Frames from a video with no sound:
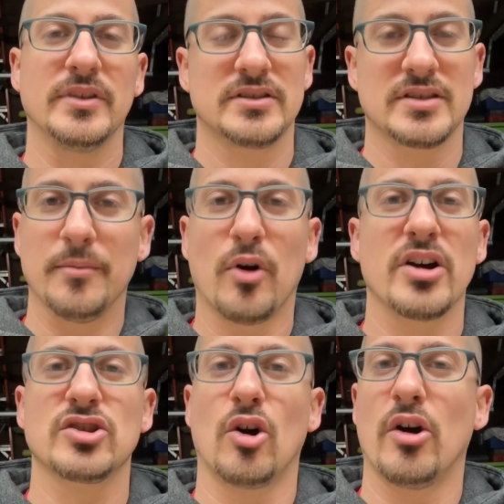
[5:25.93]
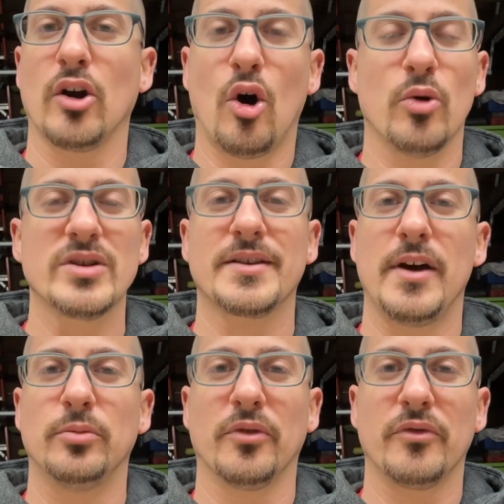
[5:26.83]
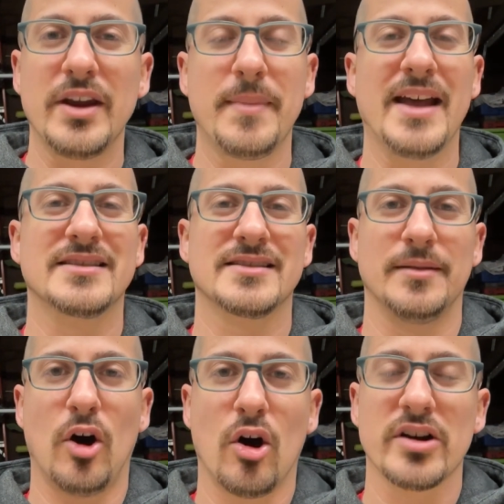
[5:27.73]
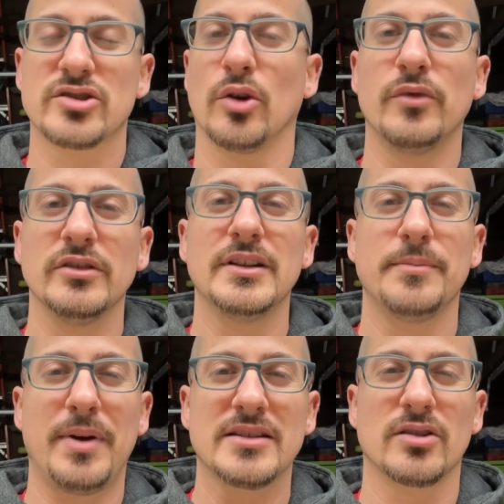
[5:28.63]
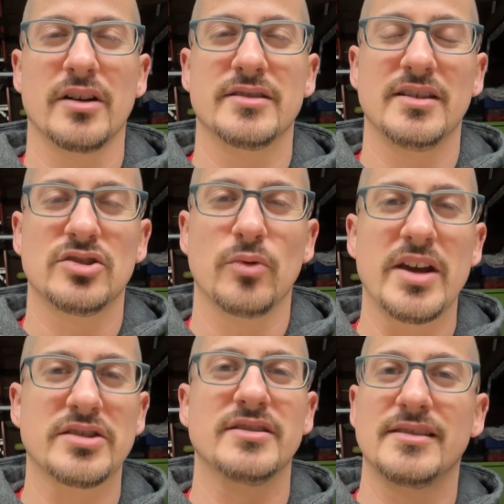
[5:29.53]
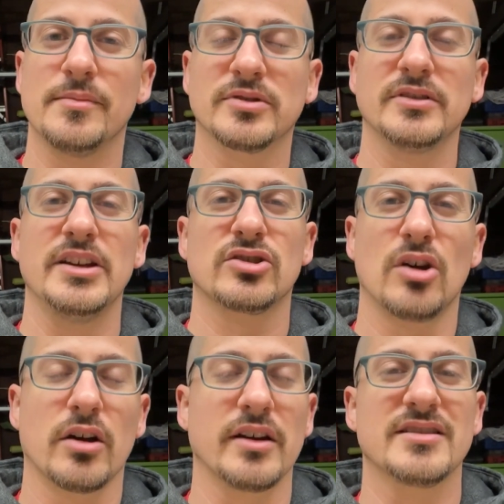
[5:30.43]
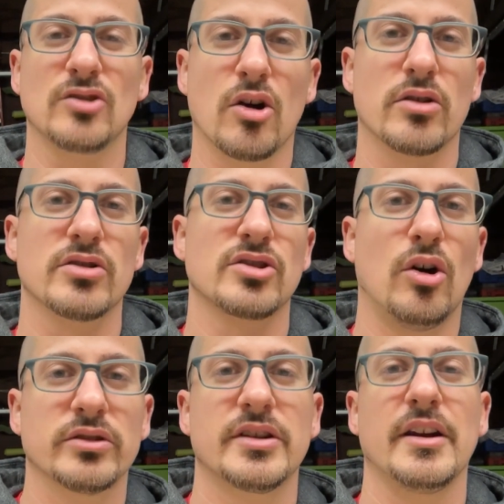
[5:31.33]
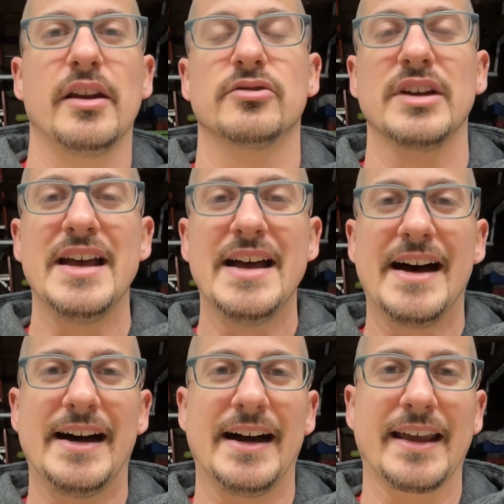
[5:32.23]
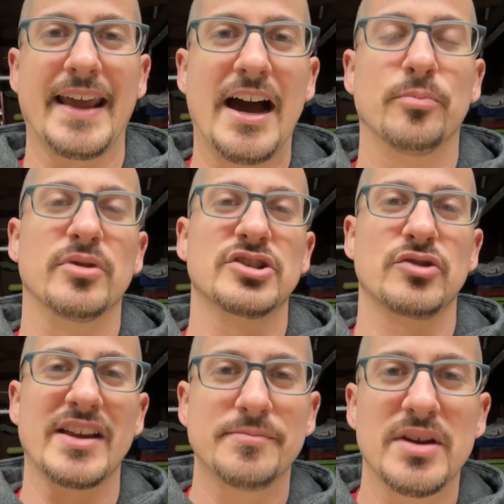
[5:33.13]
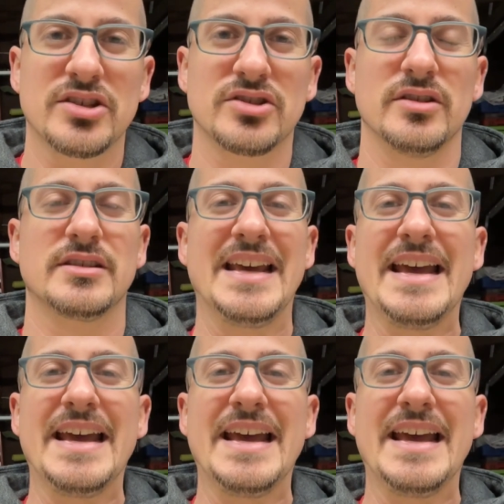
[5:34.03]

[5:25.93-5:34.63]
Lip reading: Some parts aren't always available Reman, some are, so it really depends on the situations. Typically, you're talking starters, alternators, calipers, transmissions,